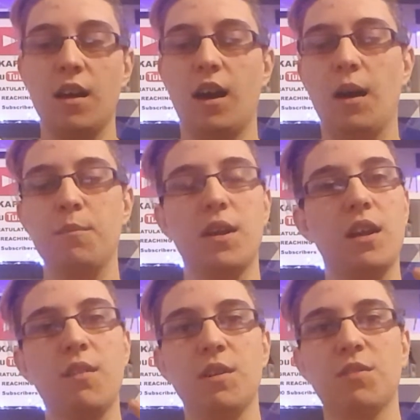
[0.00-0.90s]

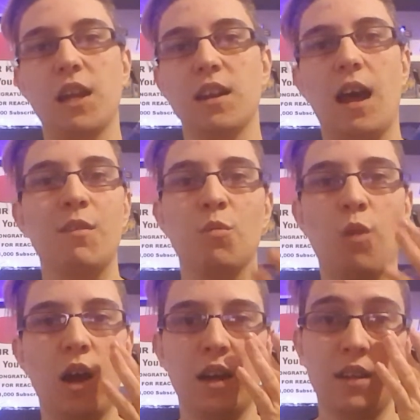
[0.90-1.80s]
Even if they didn't have it
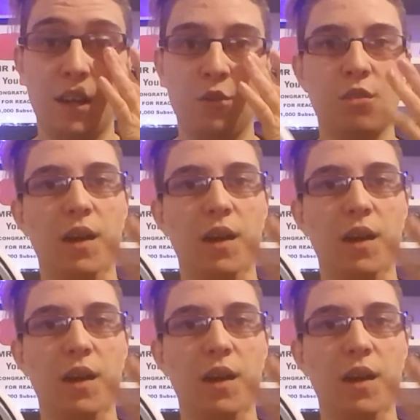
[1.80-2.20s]
wired, they could have